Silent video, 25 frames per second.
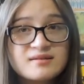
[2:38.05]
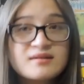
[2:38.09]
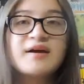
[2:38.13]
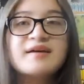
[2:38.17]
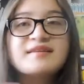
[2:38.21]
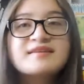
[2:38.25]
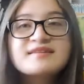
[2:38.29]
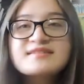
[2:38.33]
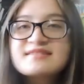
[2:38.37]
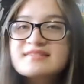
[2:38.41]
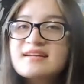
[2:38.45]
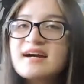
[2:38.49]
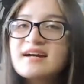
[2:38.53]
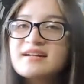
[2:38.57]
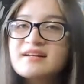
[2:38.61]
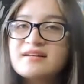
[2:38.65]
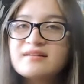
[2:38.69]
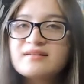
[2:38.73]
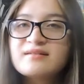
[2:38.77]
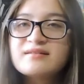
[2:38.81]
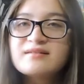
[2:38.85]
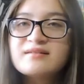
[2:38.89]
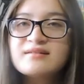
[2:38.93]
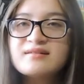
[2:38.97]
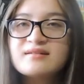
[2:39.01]
Okay, this kind
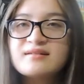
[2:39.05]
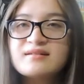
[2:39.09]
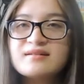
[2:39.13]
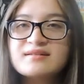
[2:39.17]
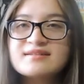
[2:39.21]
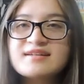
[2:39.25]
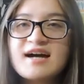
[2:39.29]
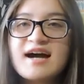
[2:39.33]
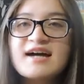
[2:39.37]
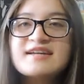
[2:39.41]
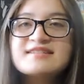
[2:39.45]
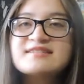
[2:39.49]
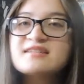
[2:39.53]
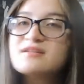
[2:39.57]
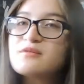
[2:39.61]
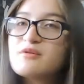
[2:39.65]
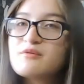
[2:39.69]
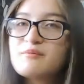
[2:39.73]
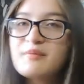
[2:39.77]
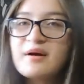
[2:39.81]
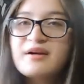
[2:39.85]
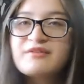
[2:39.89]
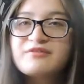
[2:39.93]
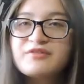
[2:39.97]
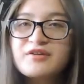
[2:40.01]
of ties in
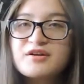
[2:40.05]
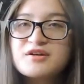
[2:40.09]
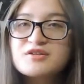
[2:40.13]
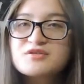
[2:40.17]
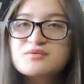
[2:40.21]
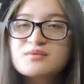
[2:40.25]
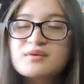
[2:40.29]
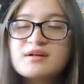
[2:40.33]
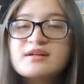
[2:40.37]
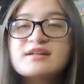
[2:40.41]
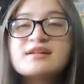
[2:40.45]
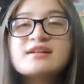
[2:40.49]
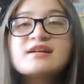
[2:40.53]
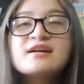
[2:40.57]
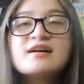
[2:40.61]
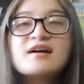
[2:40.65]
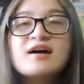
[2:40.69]
with my first one,